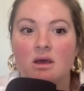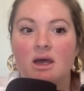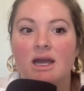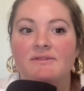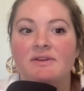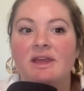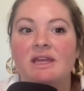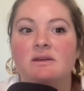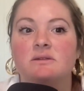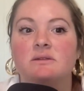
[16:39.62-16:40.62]
I feel
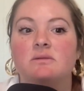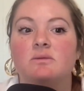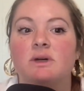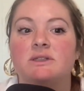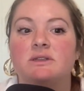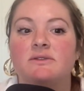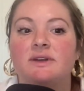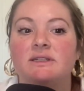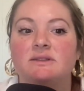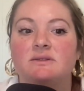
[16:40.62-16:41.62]
like what's her
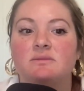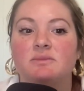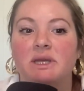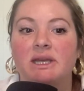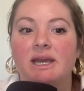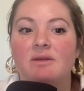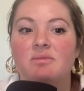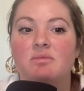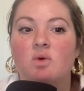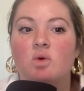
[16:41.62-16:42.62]
face? Blake had
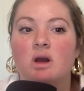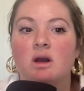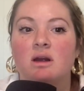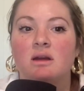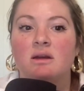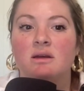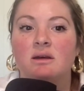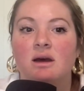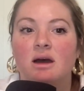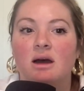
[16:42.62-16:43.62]
more
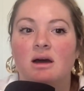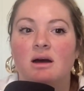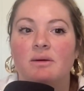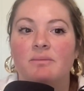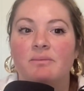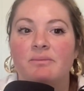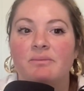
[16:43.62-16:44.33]
what's